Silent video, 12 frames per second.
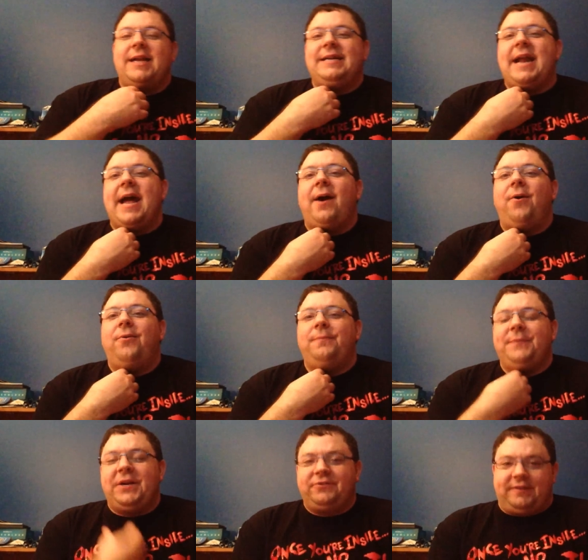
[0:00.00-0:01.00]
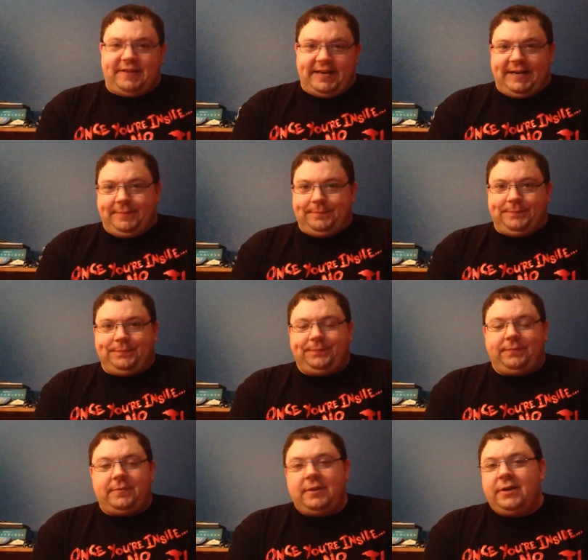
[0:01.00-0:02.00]
Now, here's the thing.
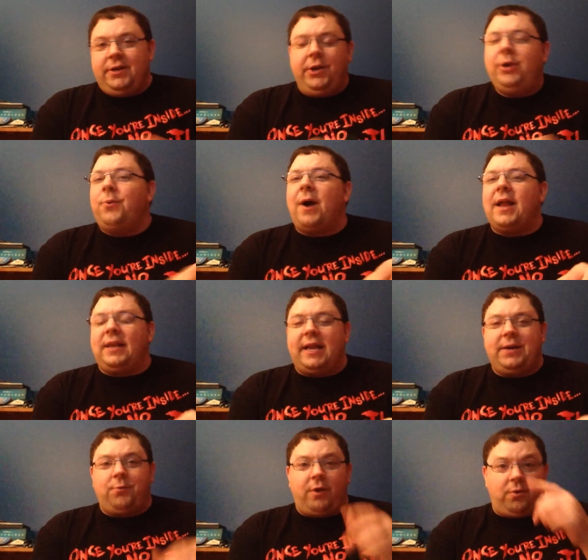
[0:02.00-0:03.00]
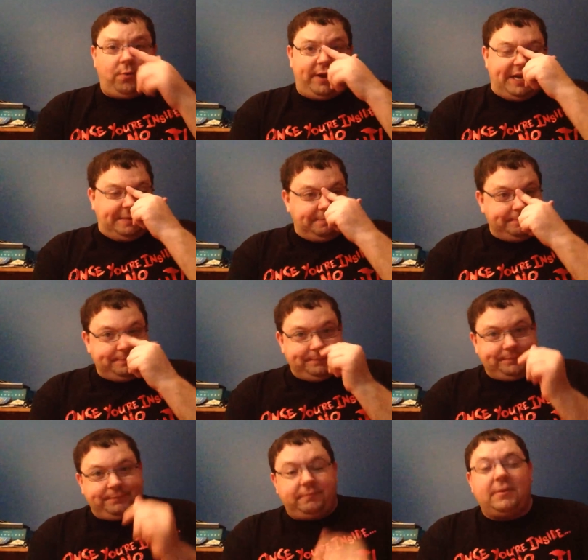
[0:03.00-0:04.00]
Who do I like want to win?
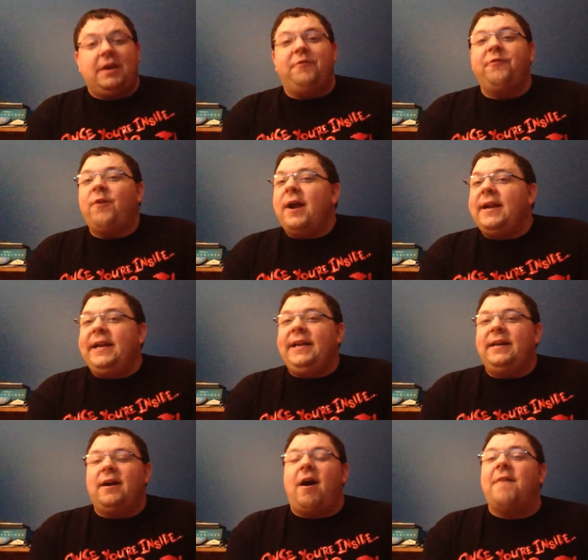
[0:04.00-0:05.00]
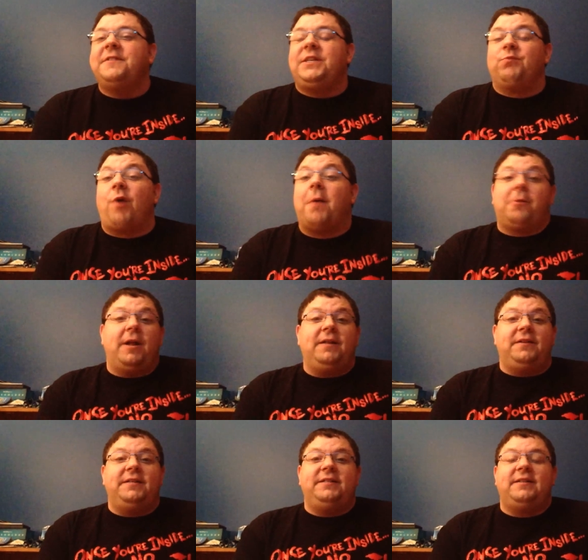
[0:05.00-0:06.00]
Now, Freddy, obviously Robert
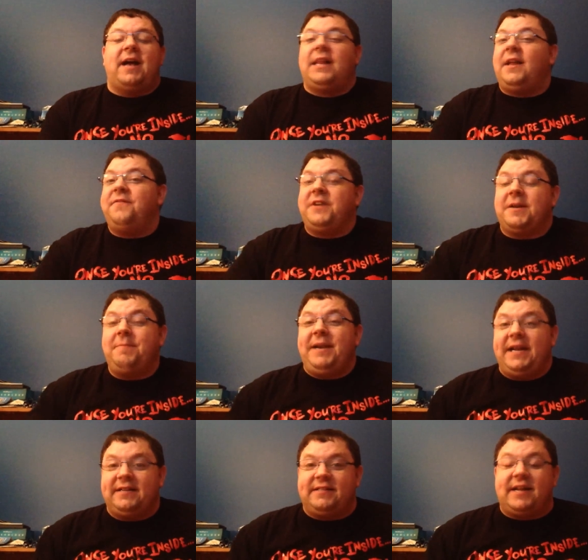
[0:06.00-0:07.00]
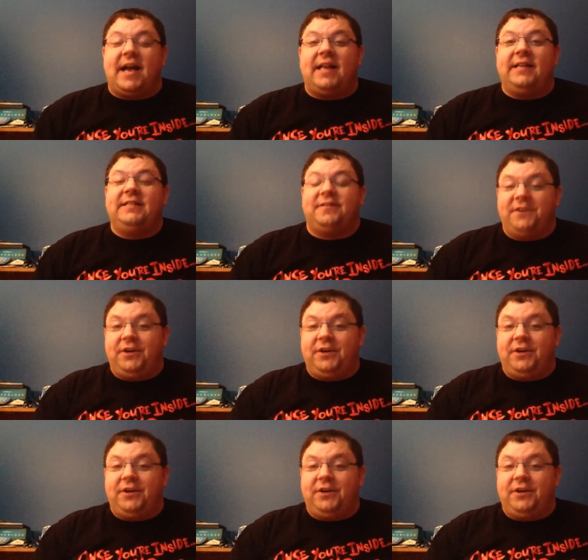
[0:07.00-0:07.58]
Englund, I love the comedic stylings of